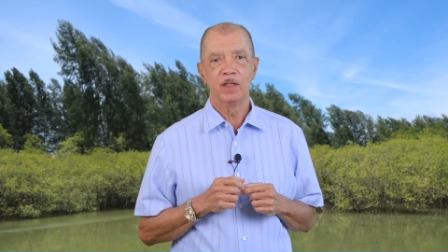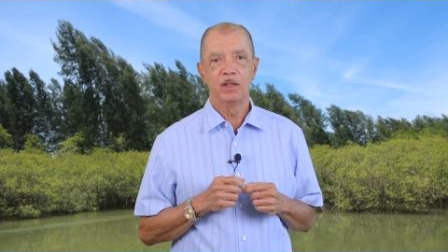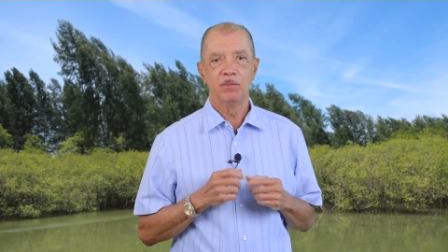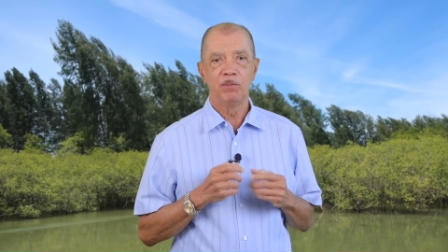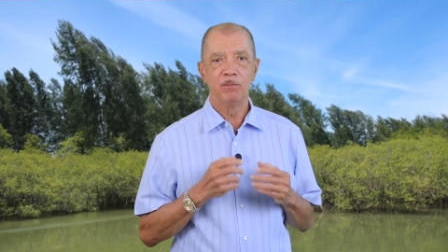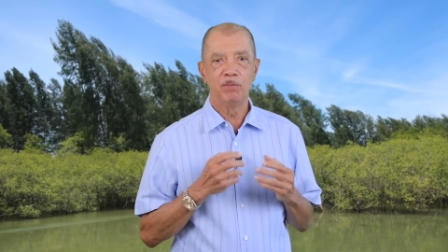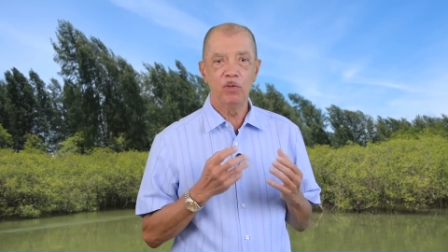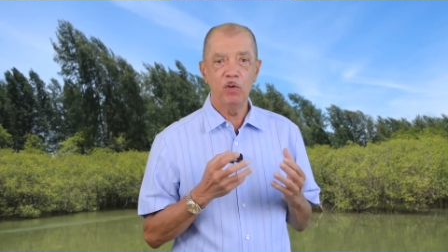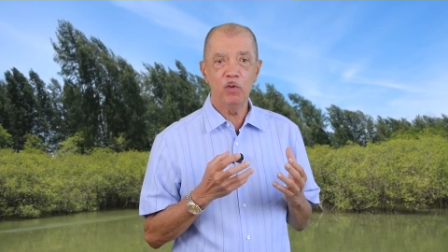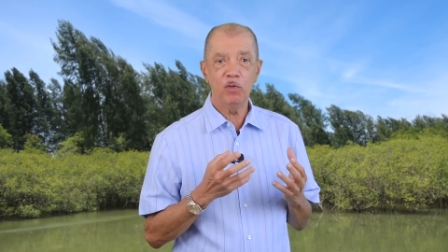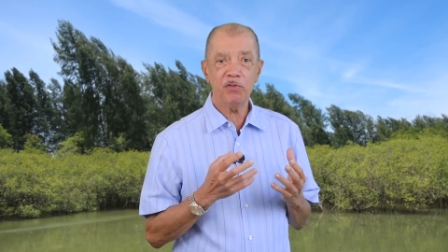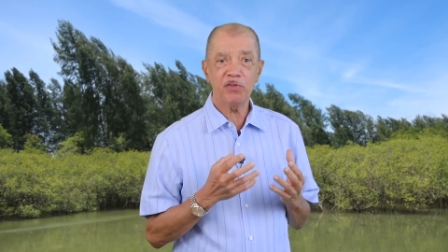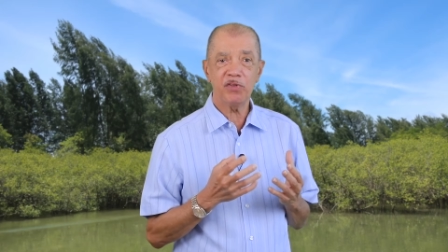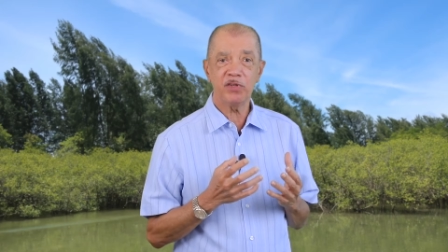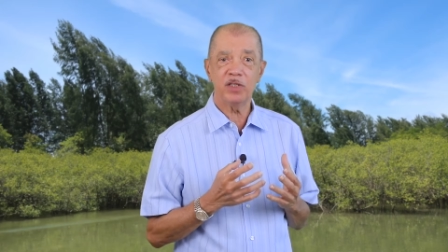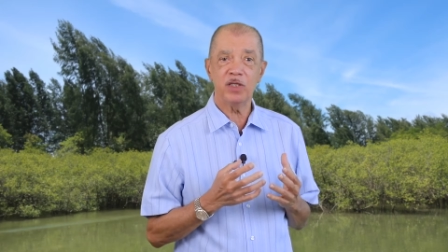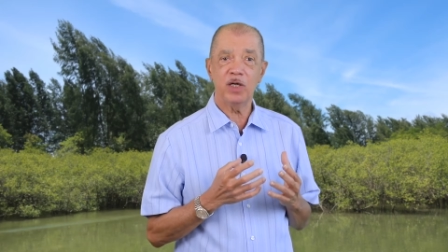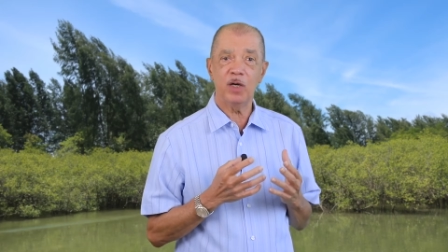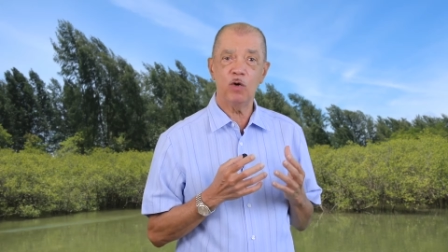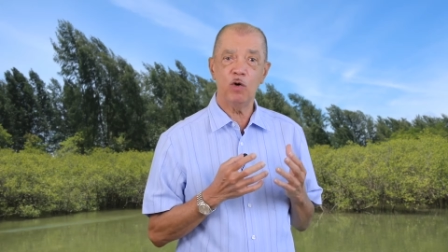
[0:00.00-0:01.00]
Both
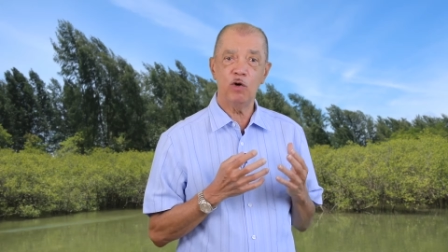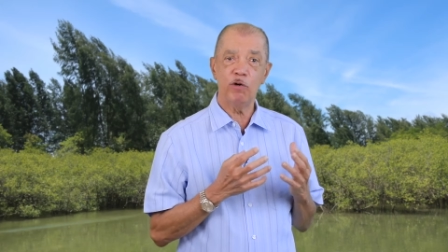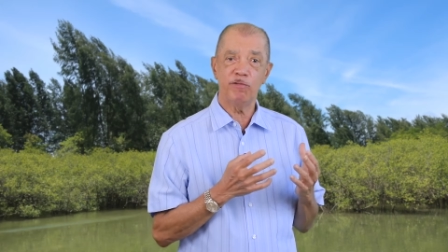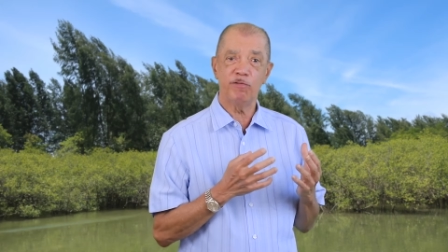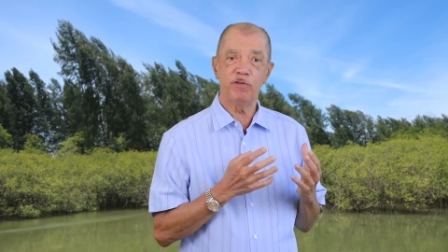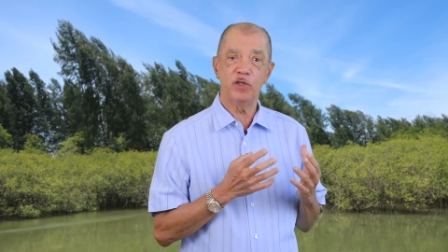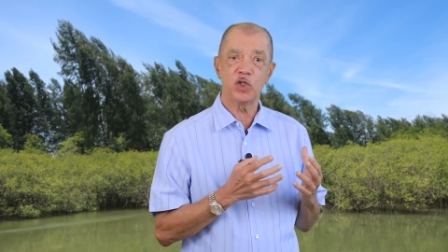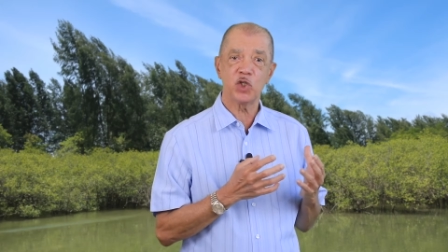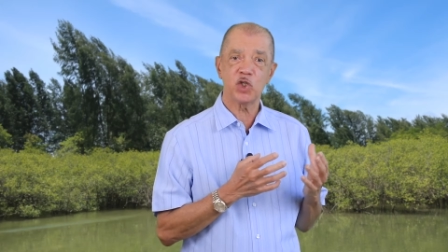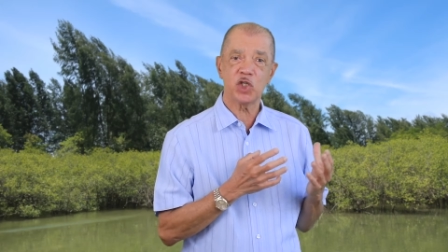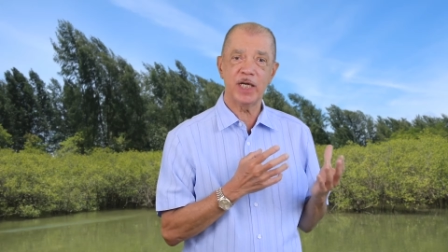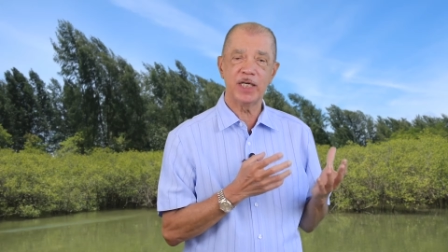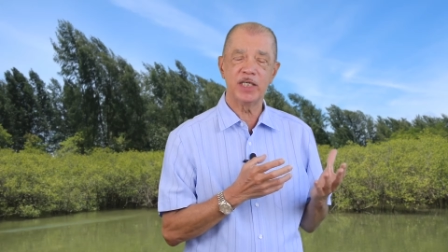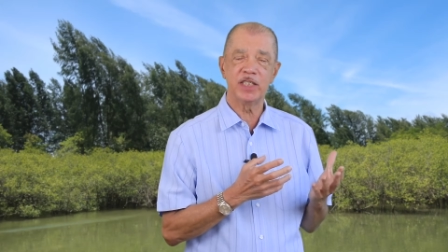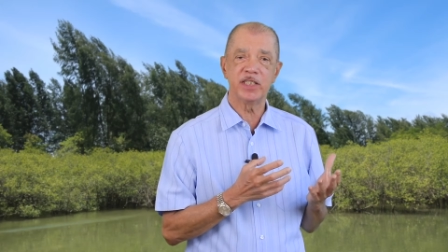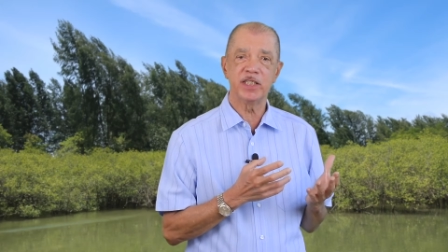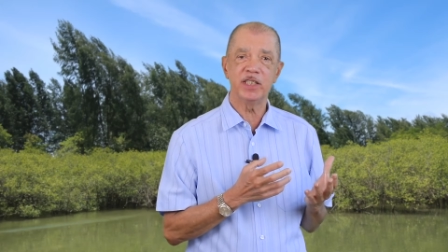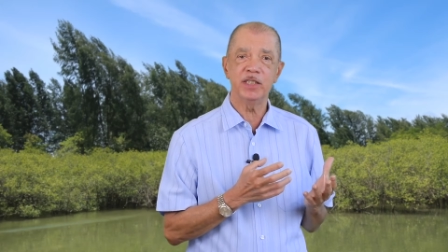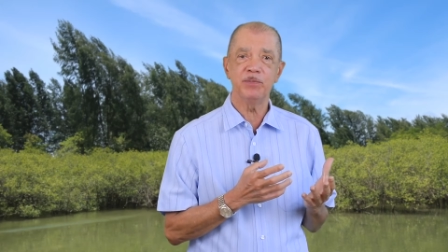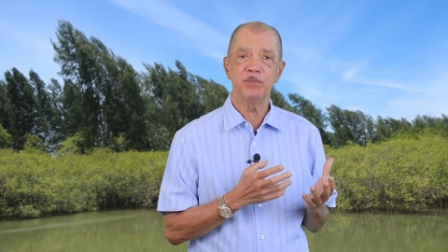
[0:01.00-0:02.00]
offer
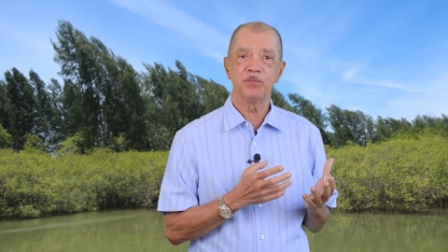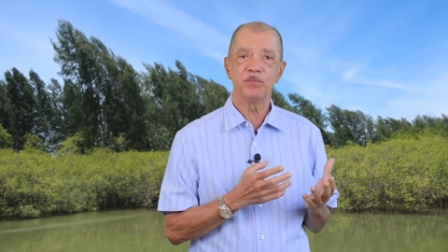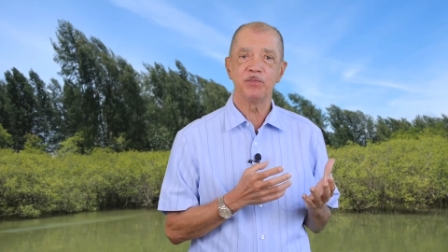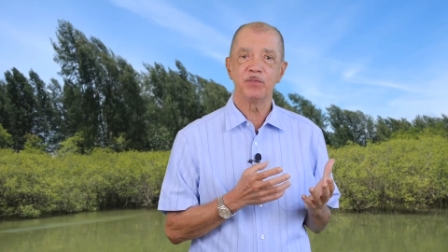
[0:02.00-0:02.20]
shelter,